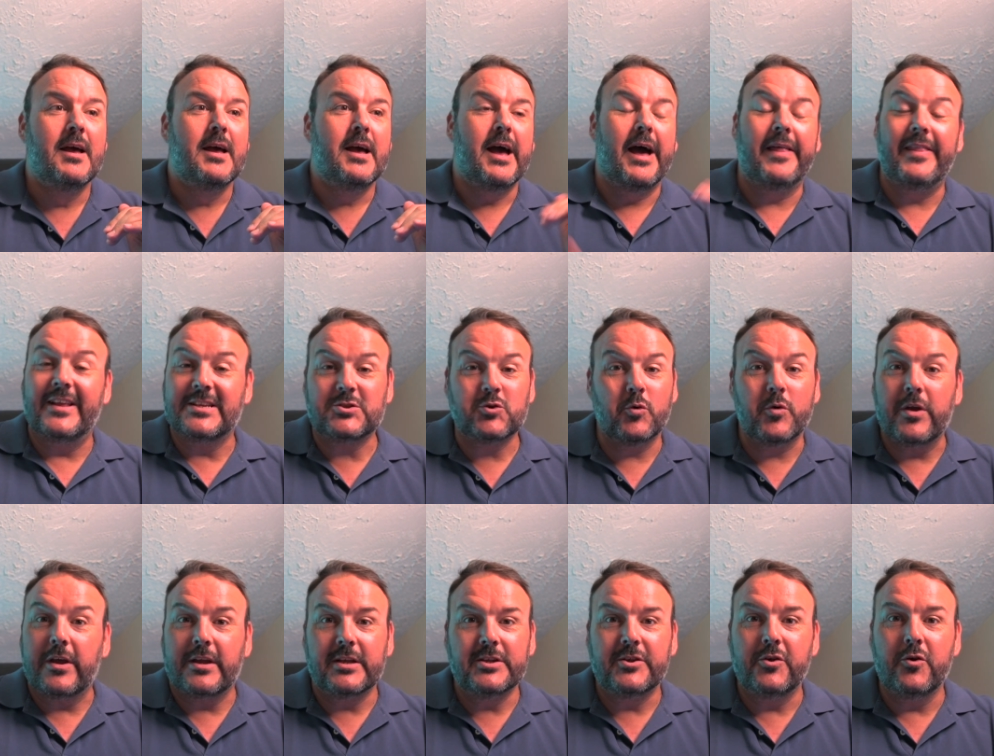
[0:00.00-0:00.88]
And that's all you
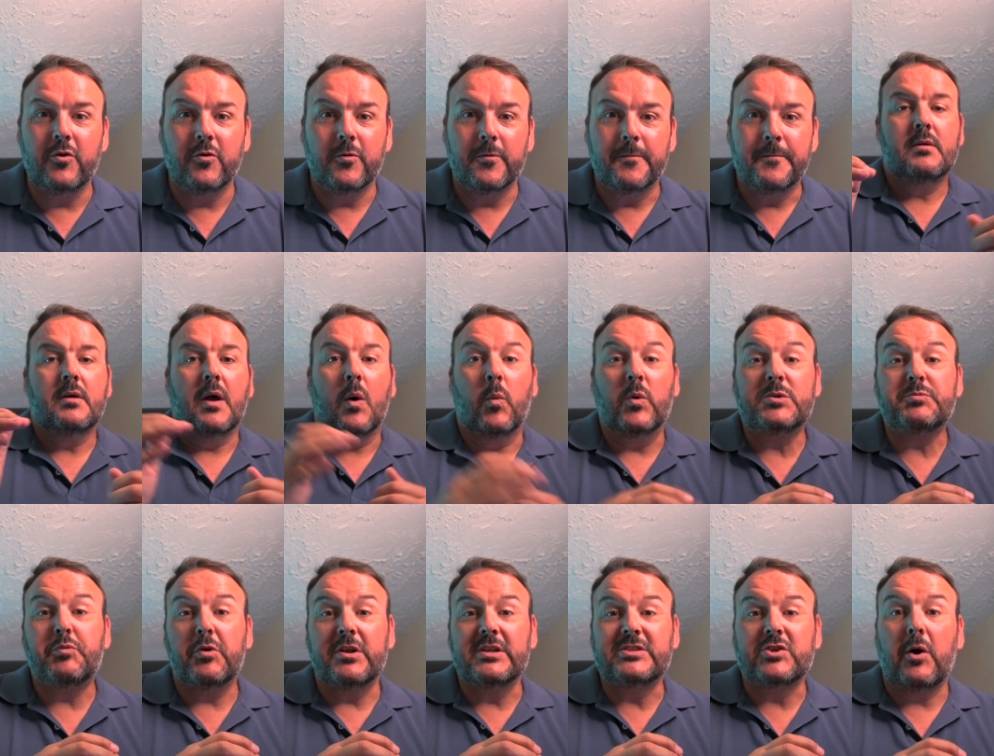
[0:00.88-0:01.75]
can do. At which
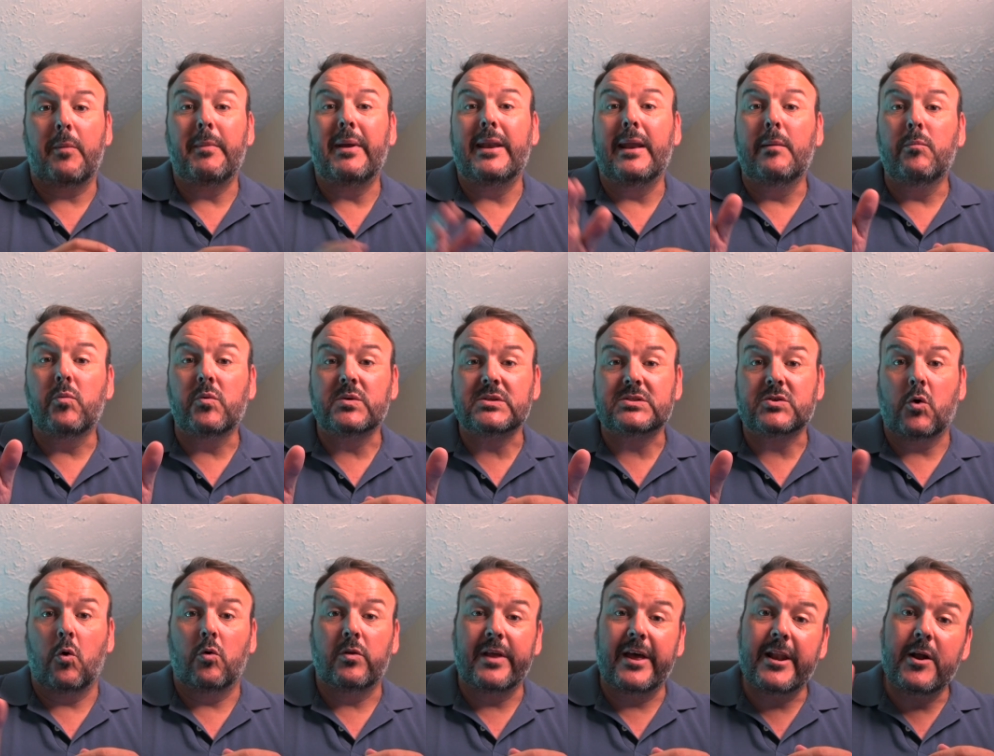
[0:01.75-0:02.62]
point in time my number was
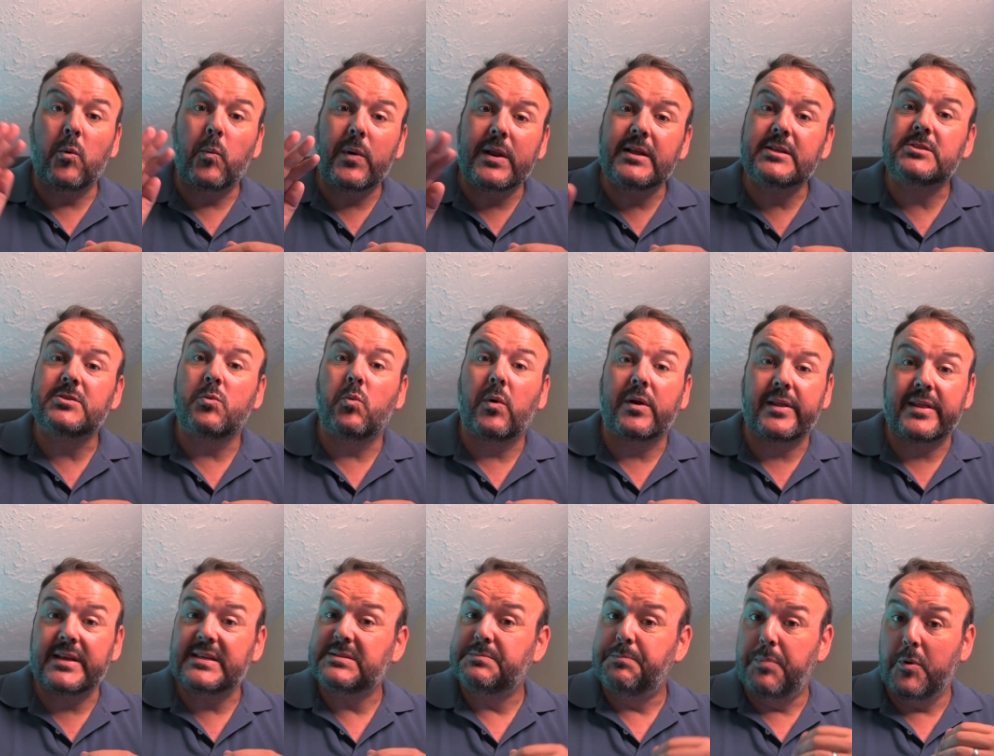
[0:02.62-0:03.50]
called and I went into one of
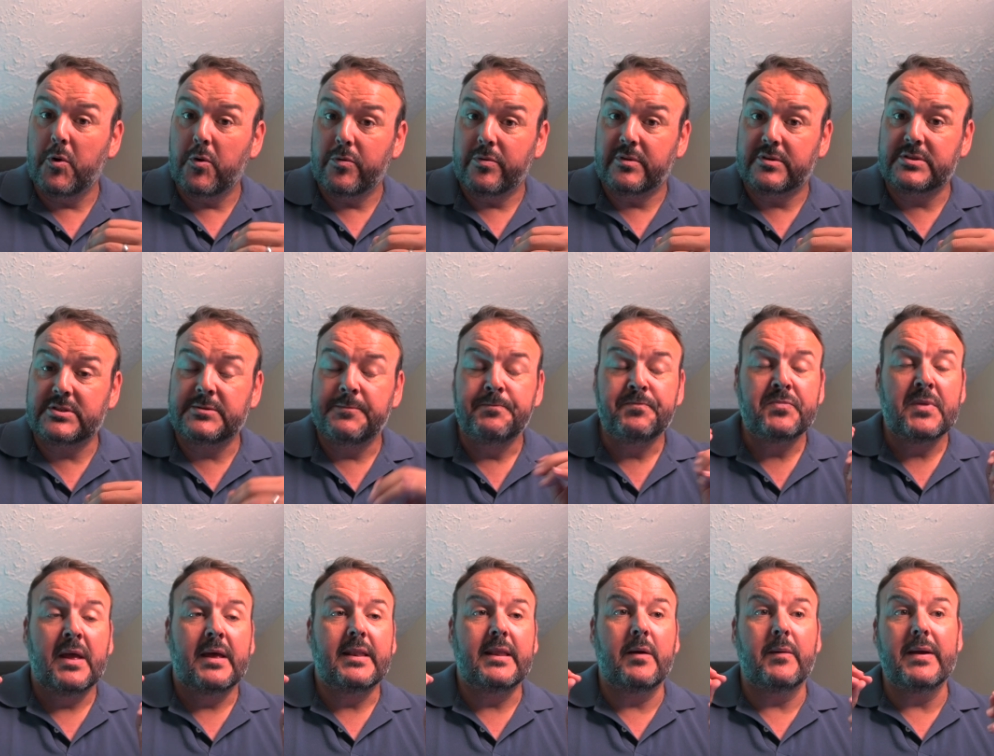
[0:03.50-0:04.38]
these booths.
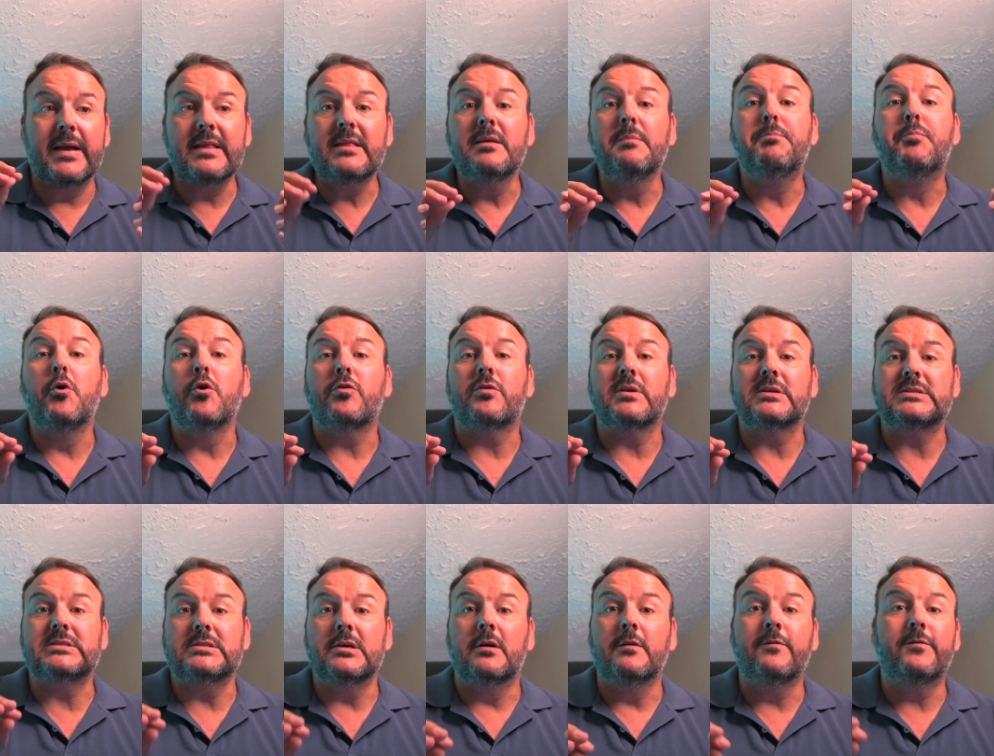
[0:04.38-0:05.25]
Now in the booth
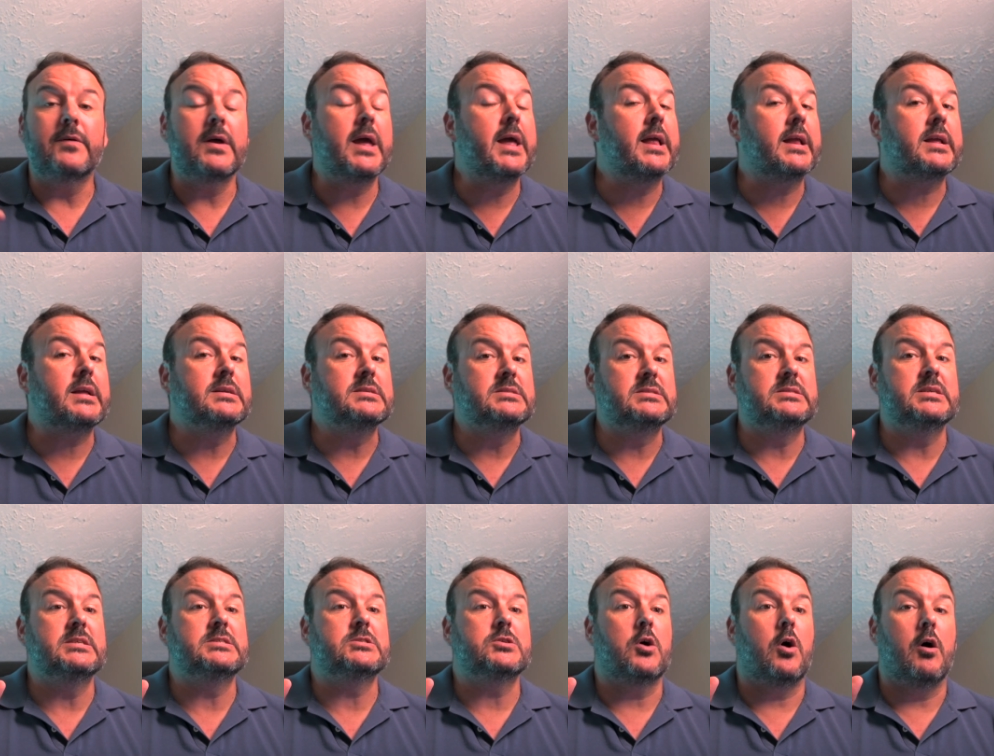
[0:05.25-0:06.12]
itself, it
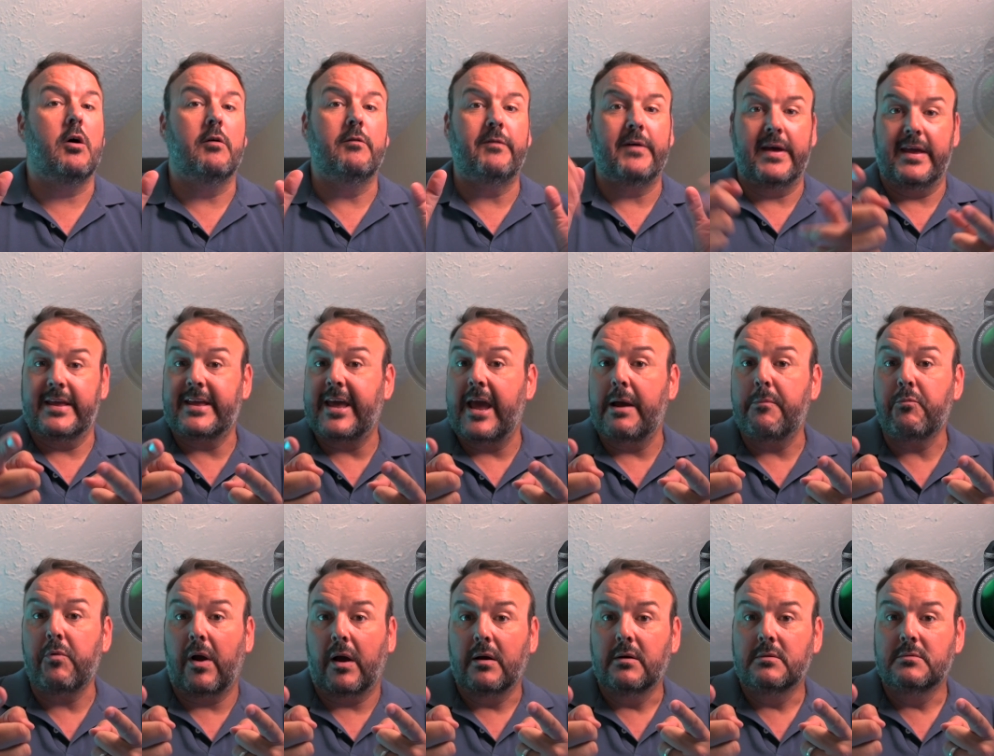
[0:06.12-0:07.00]
consists of a
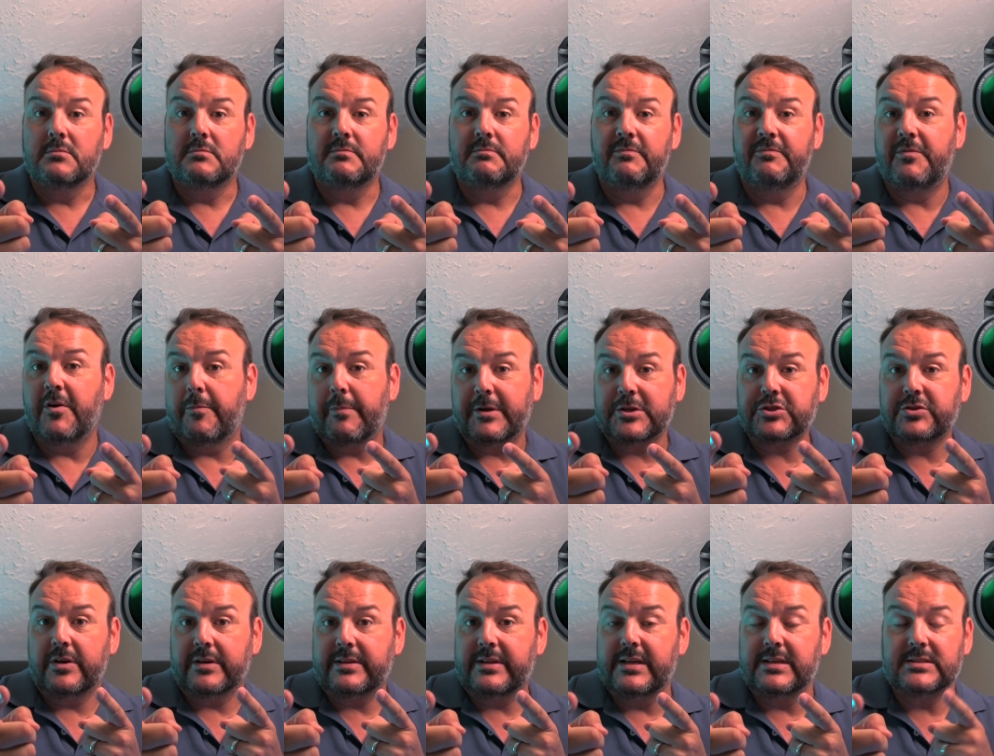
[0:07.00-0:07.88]
camera. Very much
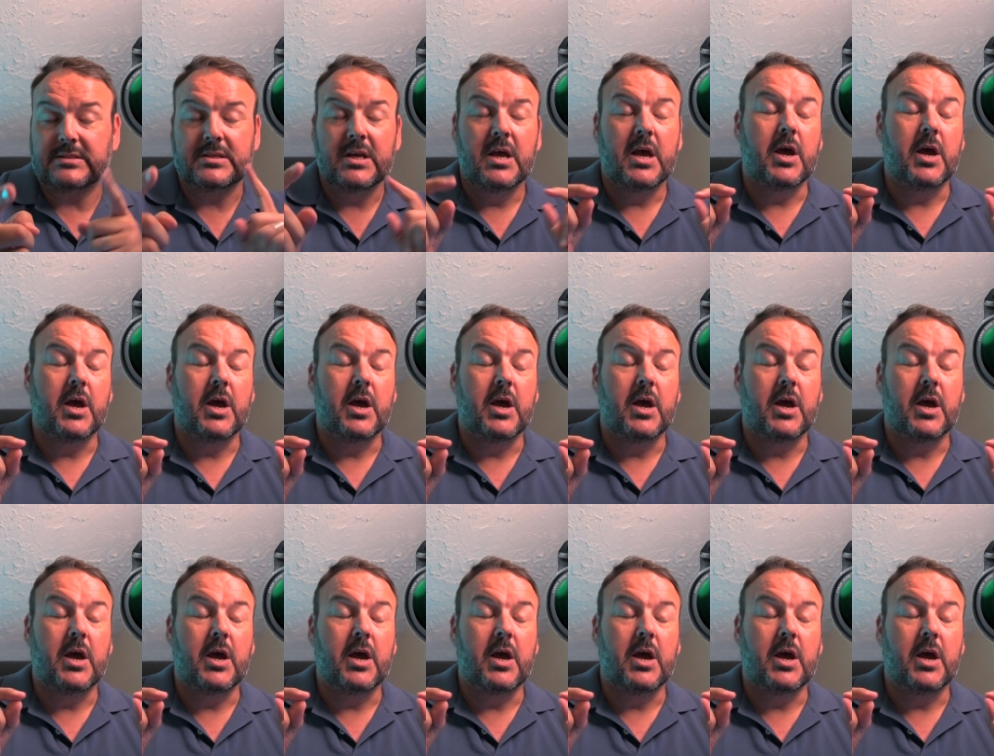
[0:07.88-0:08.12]
like this.